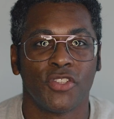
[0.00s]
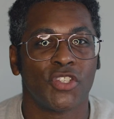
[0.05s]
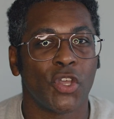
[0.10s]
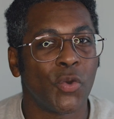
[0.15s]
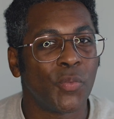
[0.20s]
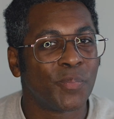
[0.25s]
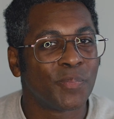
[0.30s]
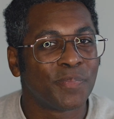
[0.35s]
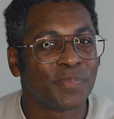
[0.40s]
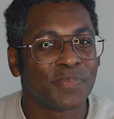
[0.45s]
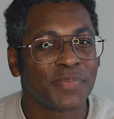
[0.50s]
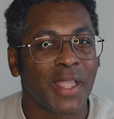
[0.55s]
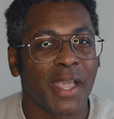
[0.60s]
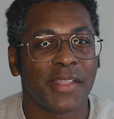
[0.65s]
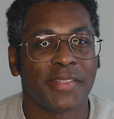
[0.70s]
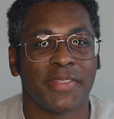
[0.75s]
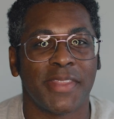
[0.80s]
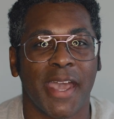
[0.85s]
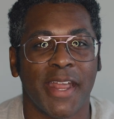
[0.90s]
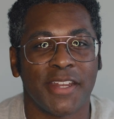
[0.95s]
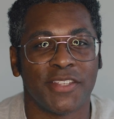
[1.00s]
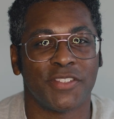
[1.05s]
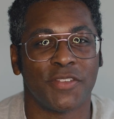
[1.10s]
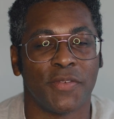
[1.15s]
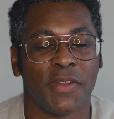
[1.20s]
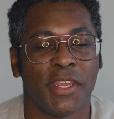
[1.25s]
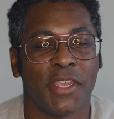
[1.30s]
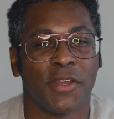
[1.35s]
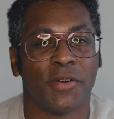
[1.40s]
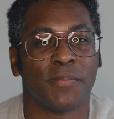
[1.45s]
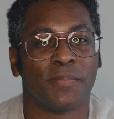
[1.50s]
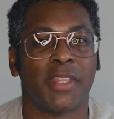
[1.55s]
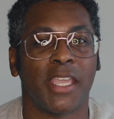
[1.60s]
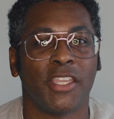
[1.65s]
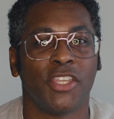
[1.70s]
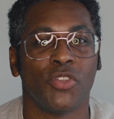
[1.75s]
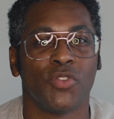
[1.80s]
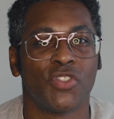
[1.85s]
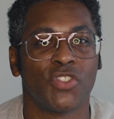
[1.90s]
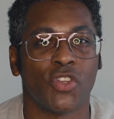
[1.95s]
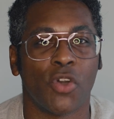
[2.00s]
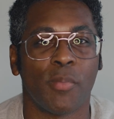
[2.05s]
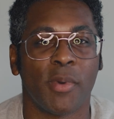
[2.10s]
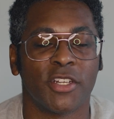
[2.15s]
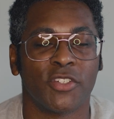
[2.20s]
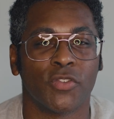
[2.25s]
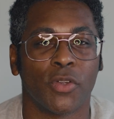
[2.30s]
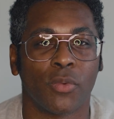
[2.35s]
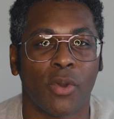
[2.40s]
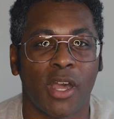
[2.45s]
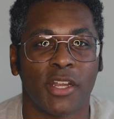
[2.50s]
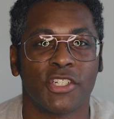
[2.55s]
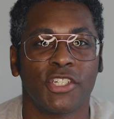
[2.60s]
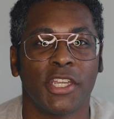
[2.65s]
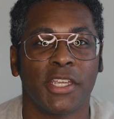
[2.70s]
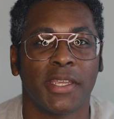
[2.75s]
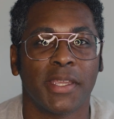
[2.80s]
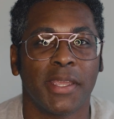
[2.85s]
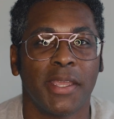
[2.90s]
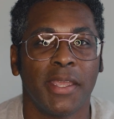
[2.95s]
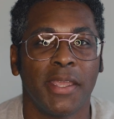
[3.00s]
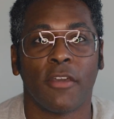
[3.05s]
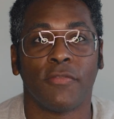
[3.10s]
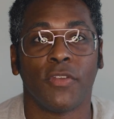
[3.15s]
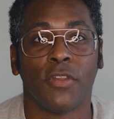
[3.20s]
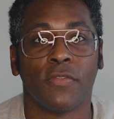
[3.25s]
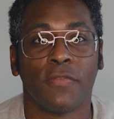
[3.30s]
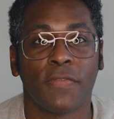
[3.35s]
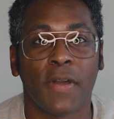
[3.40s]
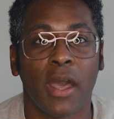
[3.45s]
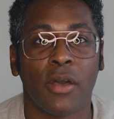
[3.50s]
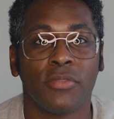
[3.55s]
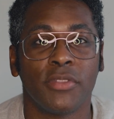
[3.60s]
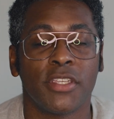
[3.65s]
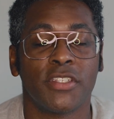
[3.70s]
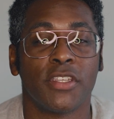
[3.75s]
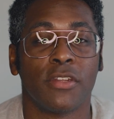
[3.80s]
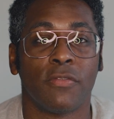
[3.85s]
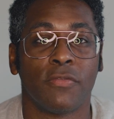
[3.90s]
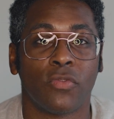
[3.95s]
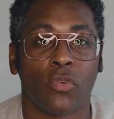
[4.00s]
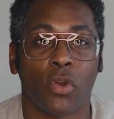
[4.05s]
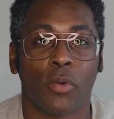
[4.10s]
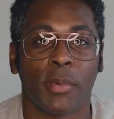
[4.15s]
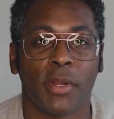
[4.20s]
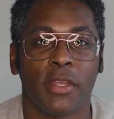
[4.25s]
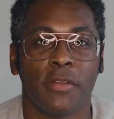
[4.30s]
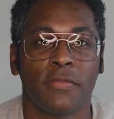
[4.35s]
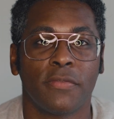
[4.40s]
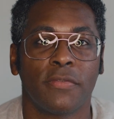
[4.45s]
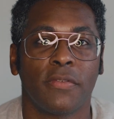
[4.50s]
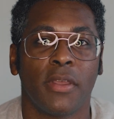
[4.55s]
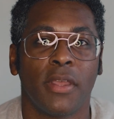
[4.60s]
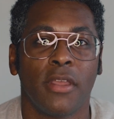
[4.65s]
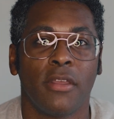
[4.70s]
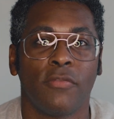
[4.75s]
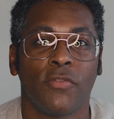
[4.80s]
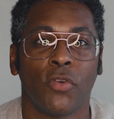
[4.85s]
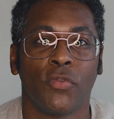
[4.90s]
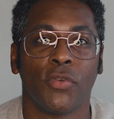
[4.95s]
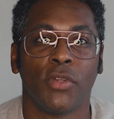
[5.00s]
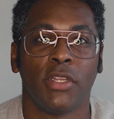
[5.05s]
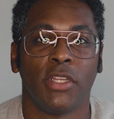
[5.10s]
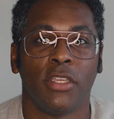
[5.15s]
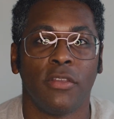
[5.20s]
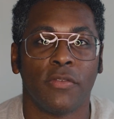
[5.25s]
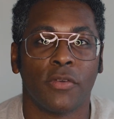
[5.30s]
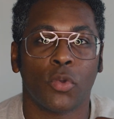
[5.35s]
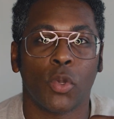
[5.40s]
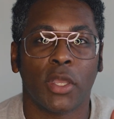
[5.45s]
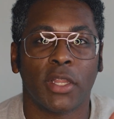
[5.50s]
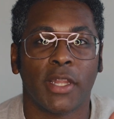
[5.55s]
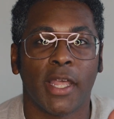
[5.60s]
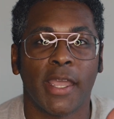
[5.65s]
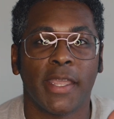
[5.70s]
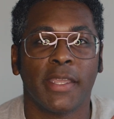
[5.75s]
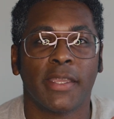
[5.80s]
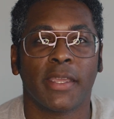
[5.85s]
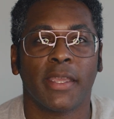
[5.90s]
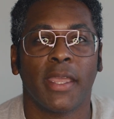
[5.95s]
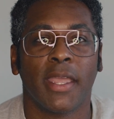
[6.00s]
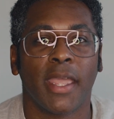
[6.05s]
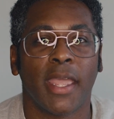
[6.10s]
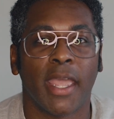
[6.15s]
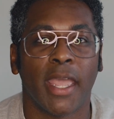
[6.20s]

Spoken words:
So that is the video. Thank you so much for watching. If you found this informative, feel free to leave a quick like.